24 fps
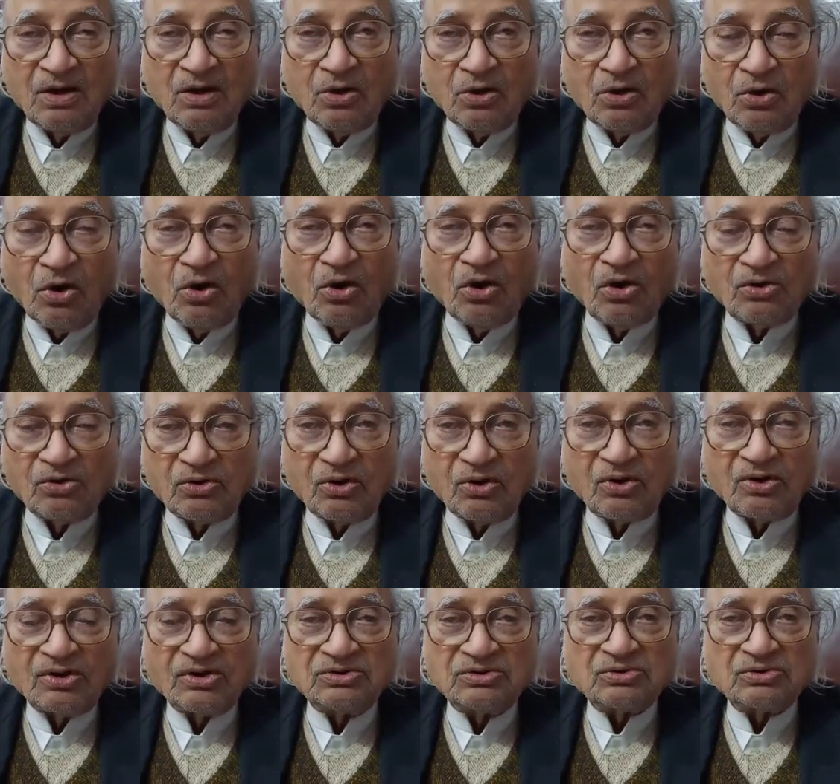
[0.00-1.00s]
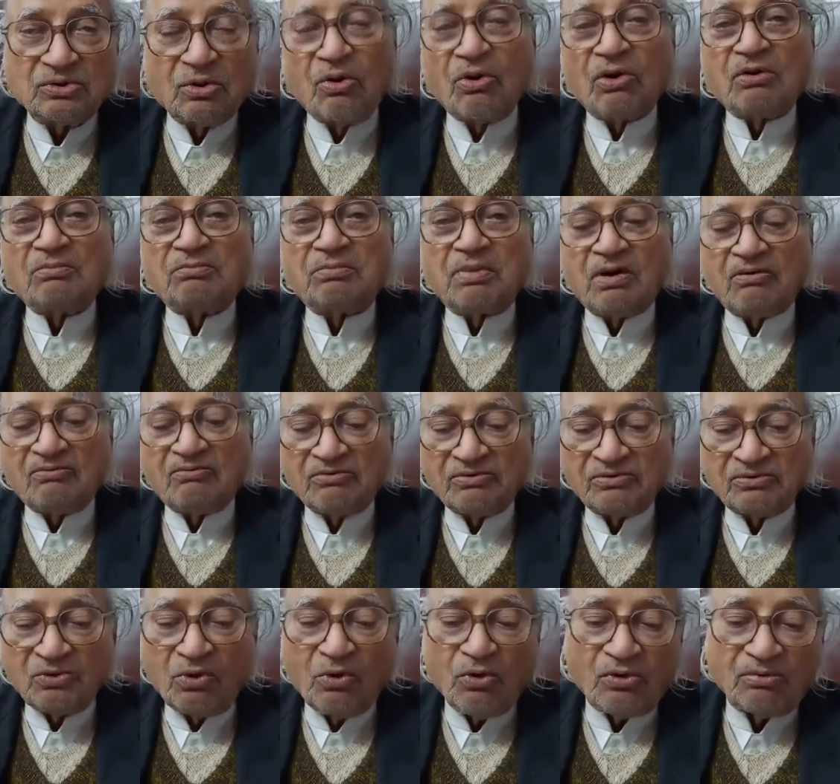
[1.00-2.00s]
all knowledge, all power,
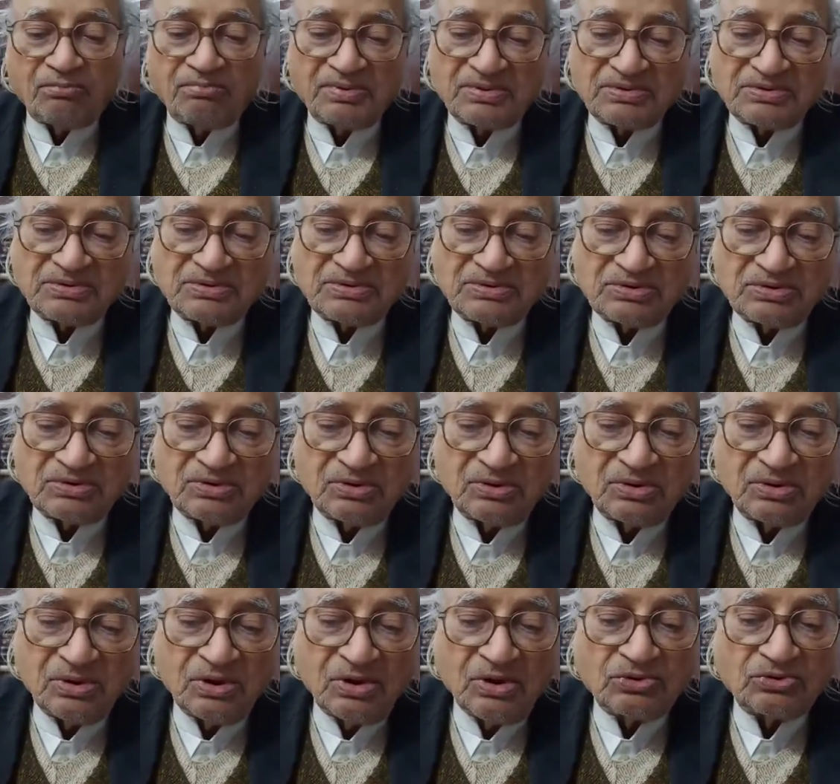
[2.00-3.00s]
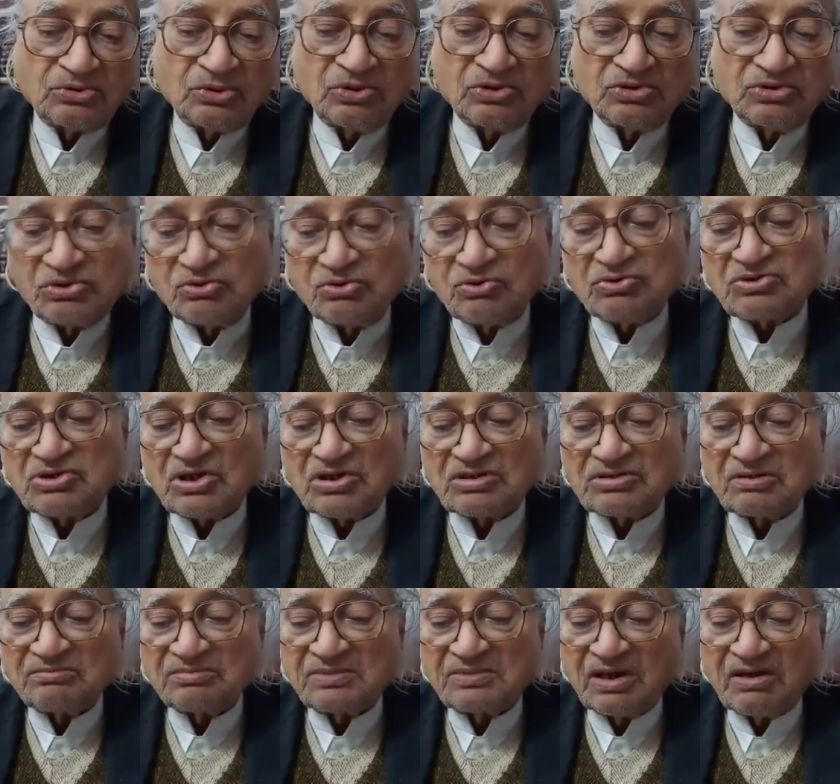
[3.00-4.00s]
all presence. So
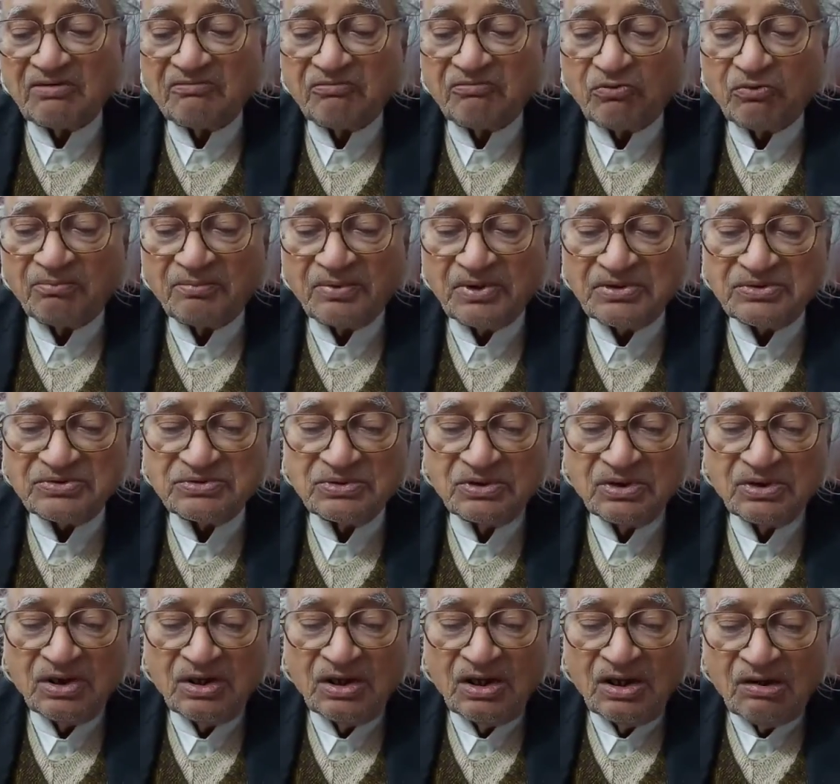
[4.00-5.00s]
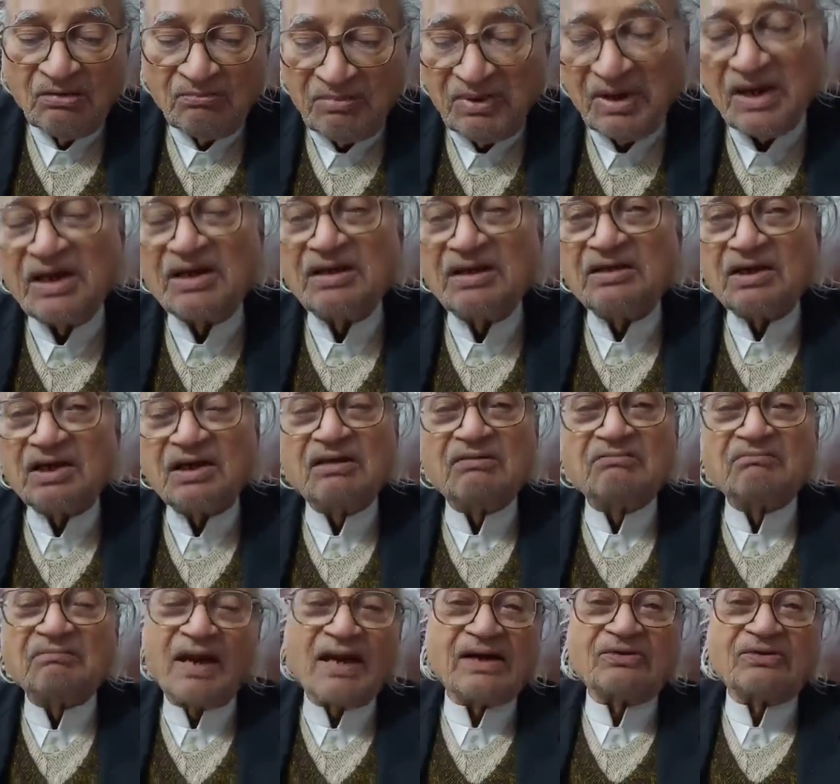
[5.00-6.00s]
enthusiasm, therefore, means being in
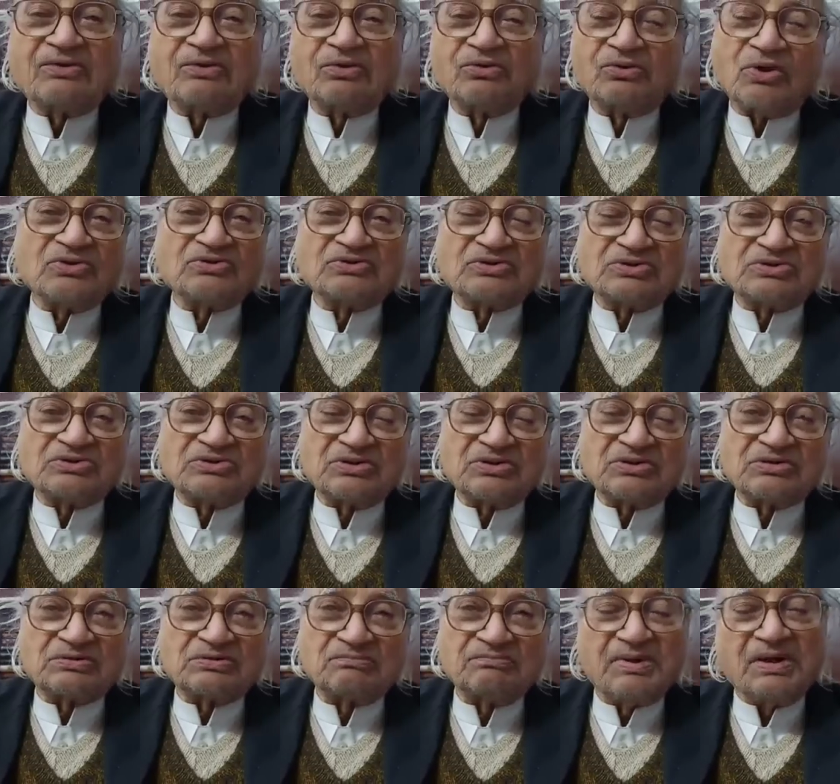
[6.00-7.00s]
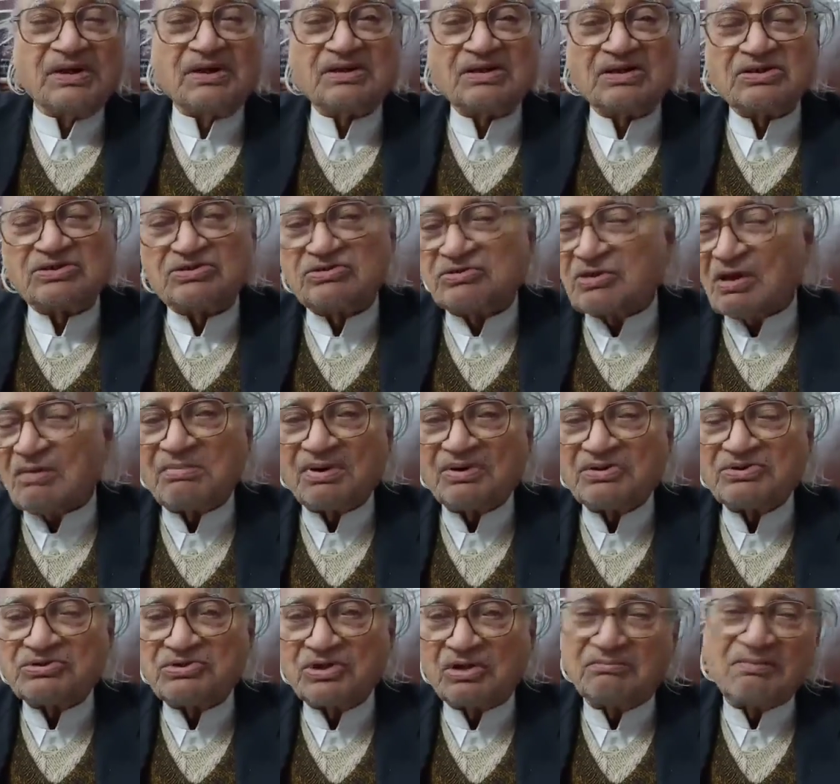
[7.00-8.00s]
macro consciousness, being
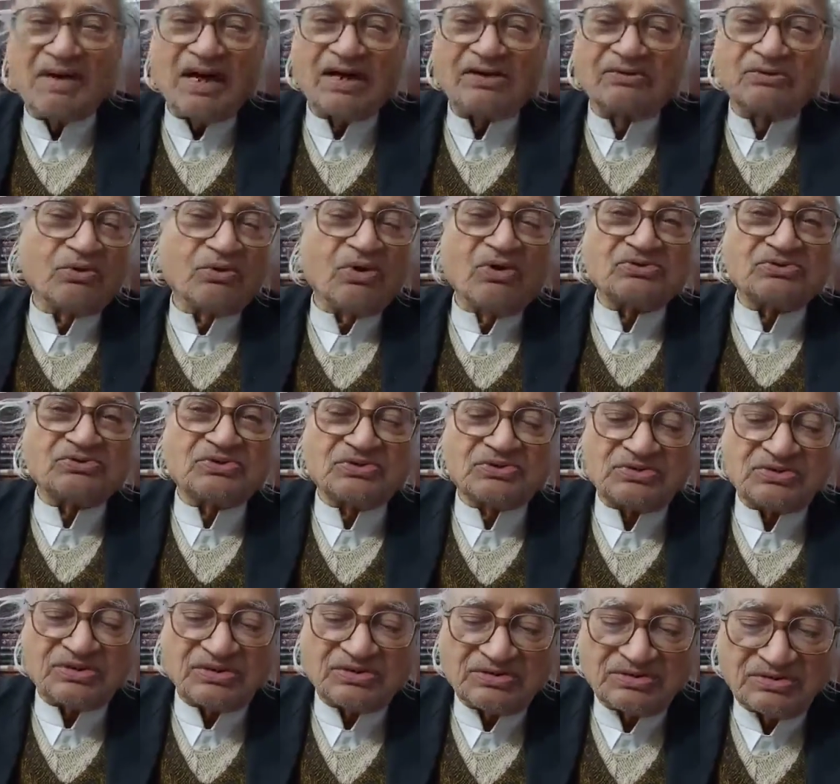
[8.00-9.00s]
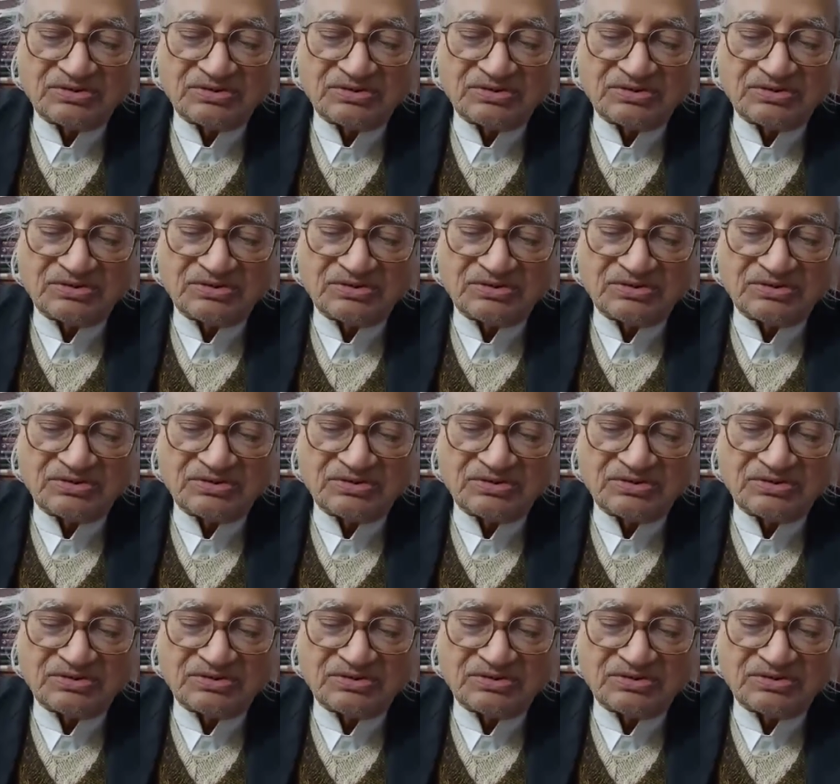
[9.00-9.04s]
established in macro consciousness.